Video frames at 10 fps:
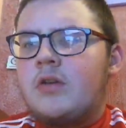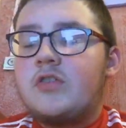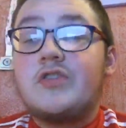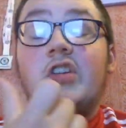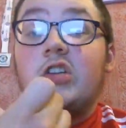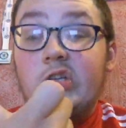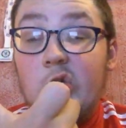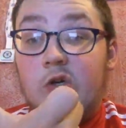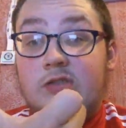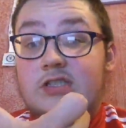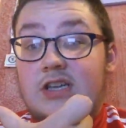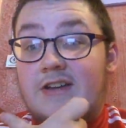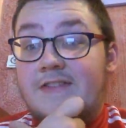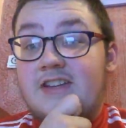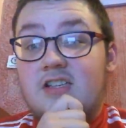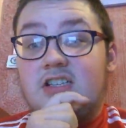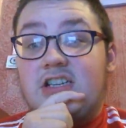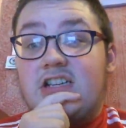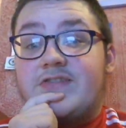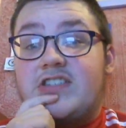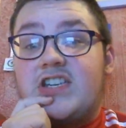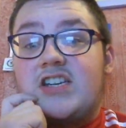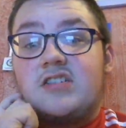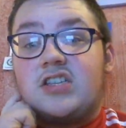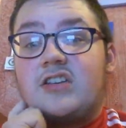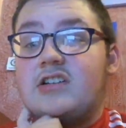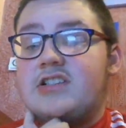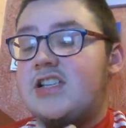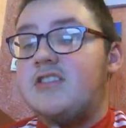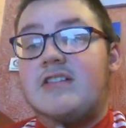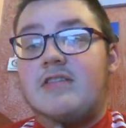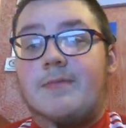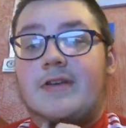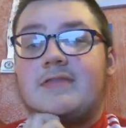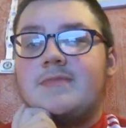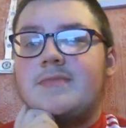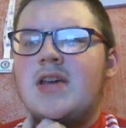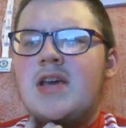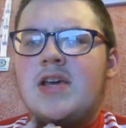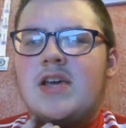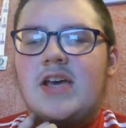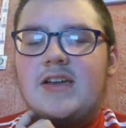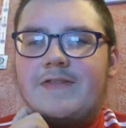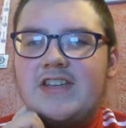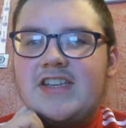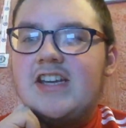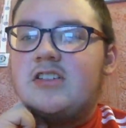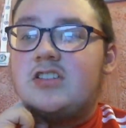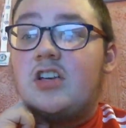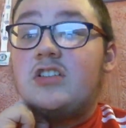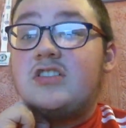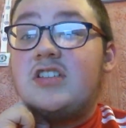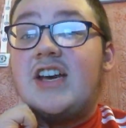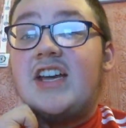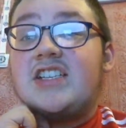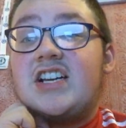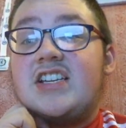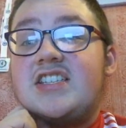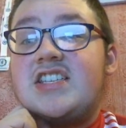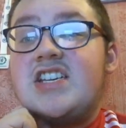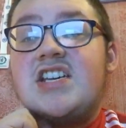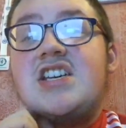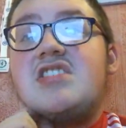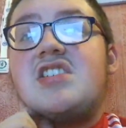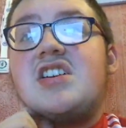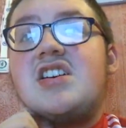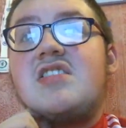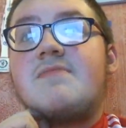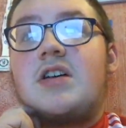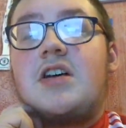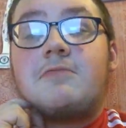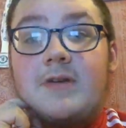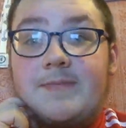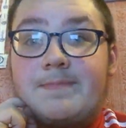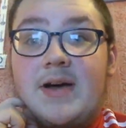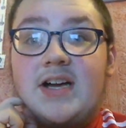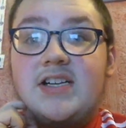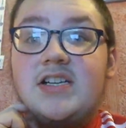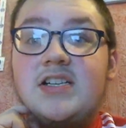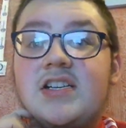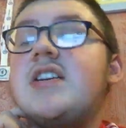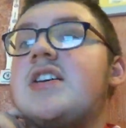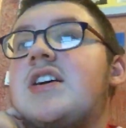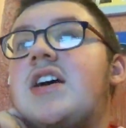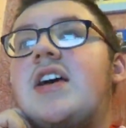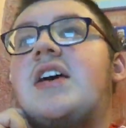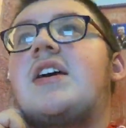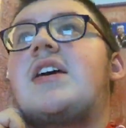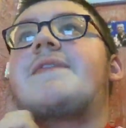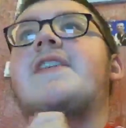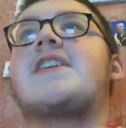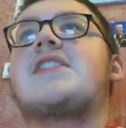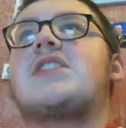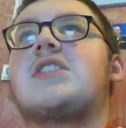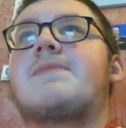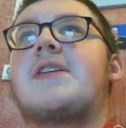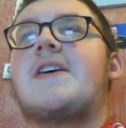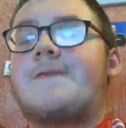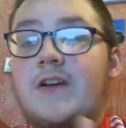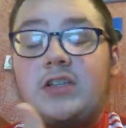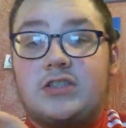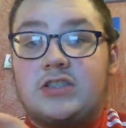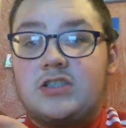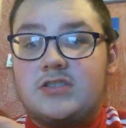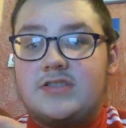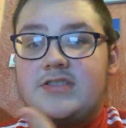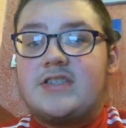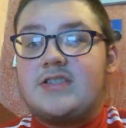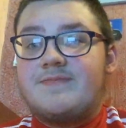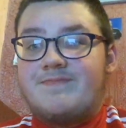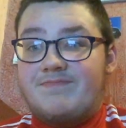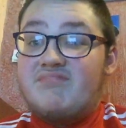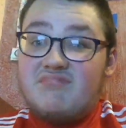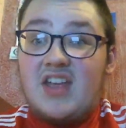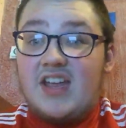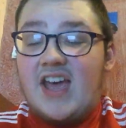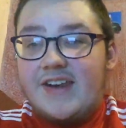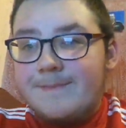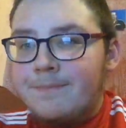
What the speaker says: Dalot. I think he's going to give Diego Dalot. I don't know how you pronounce him. I think Diego Dalot's going to get a chance at right back. I think he's going to play Phil Jones again